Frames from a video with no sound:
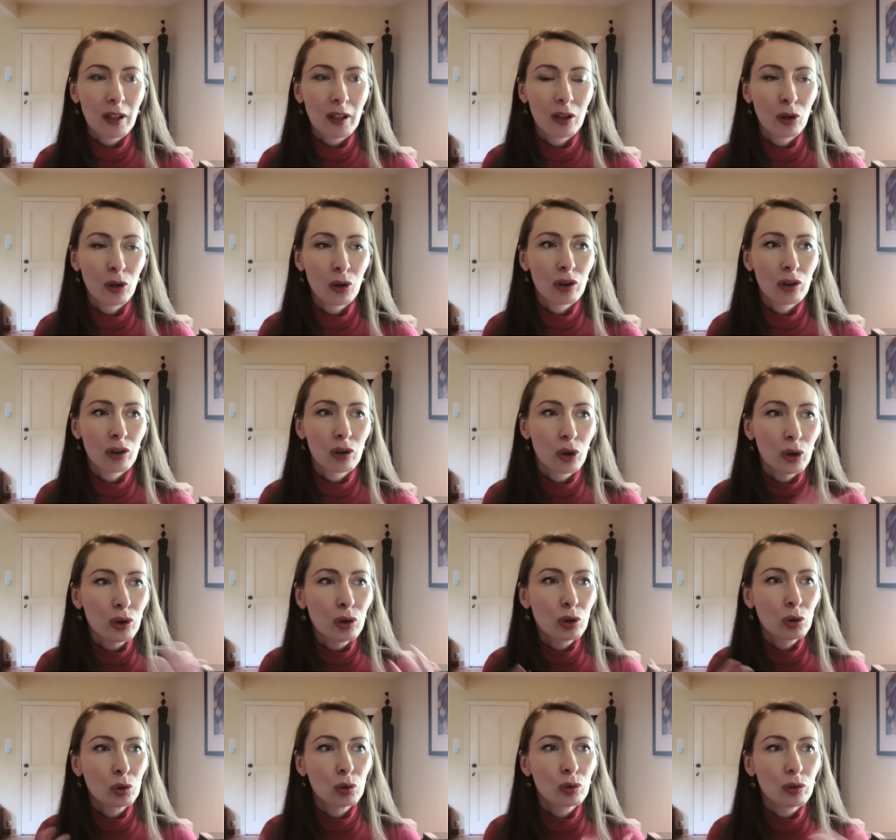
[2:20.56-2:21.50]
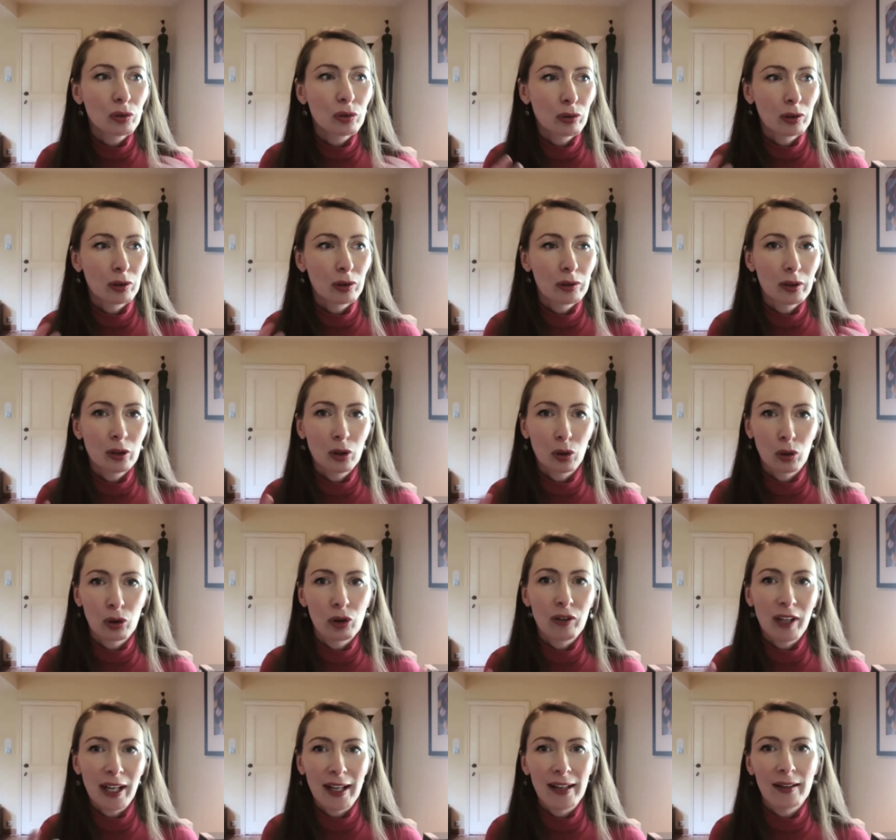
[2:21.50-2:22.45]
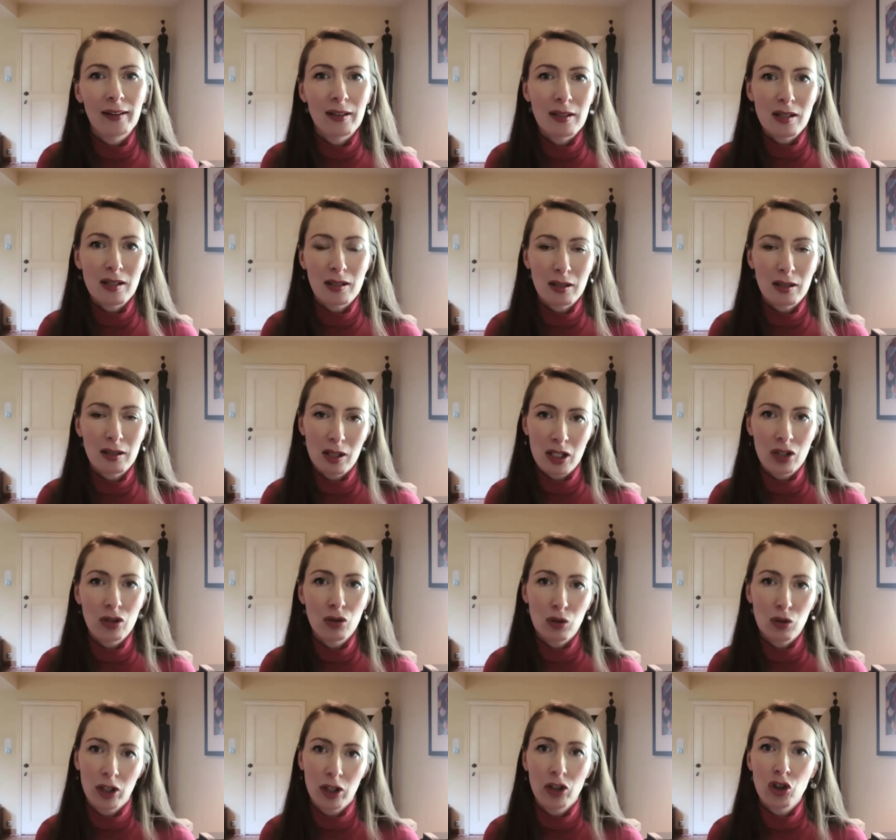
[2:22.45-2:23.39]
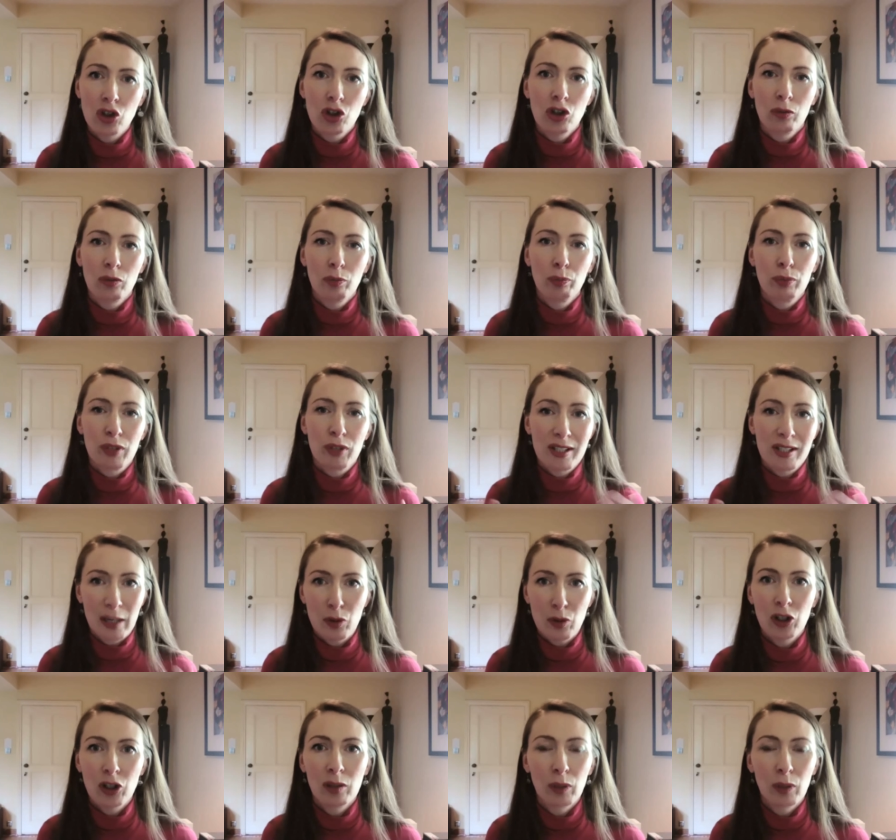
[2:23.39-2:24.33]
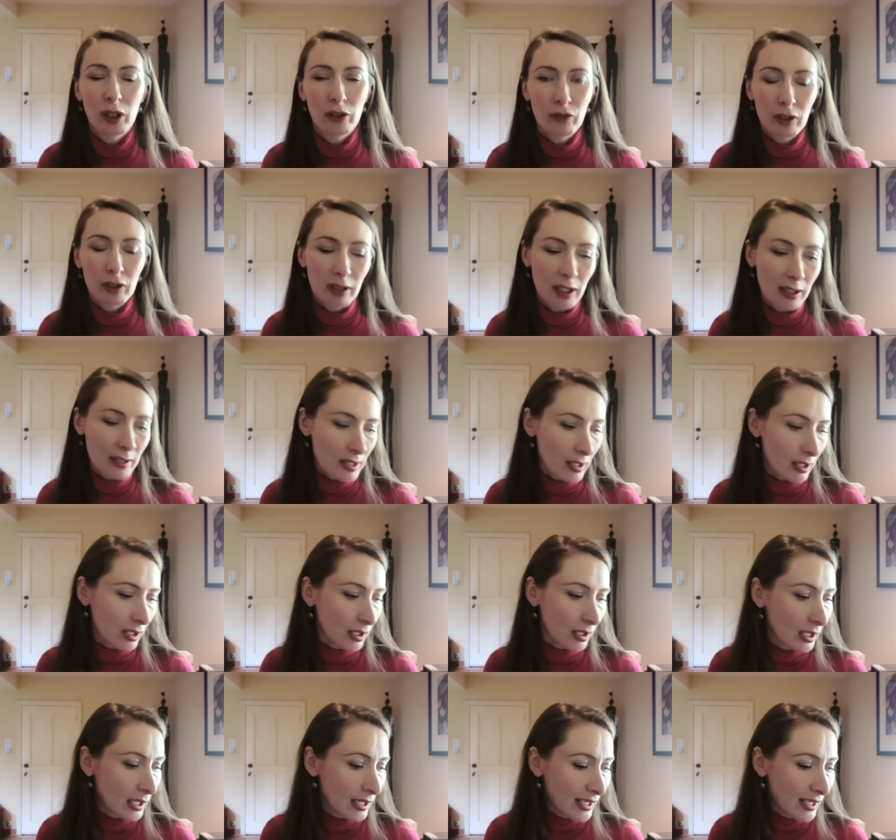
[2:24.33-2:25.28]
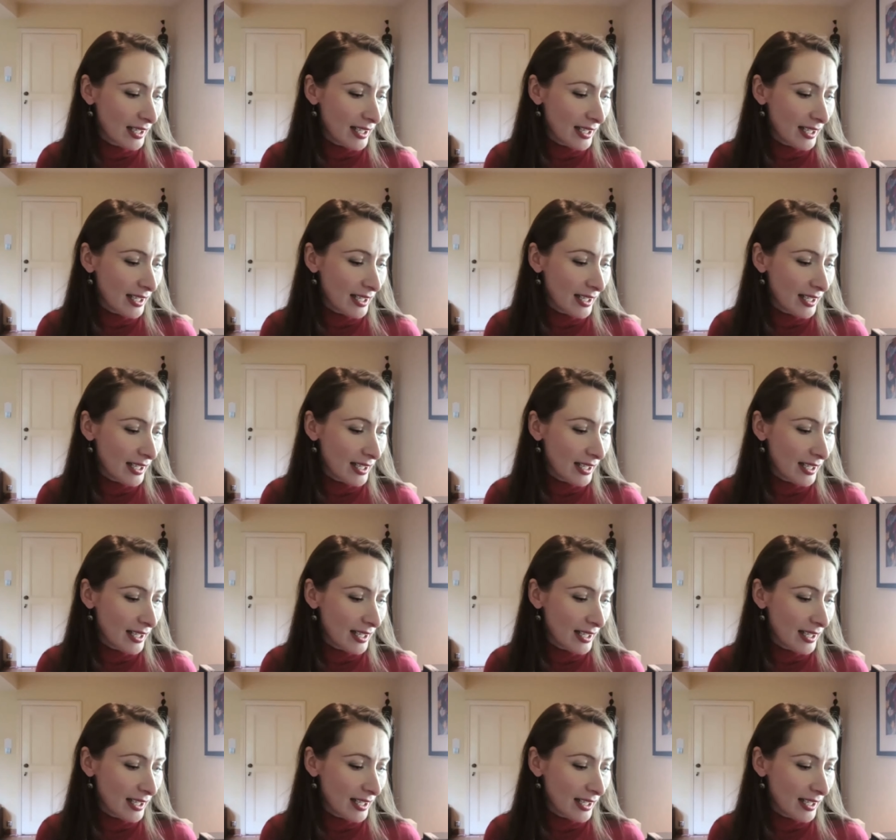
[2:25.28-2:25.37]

in order not to create this strange perception about freelancing.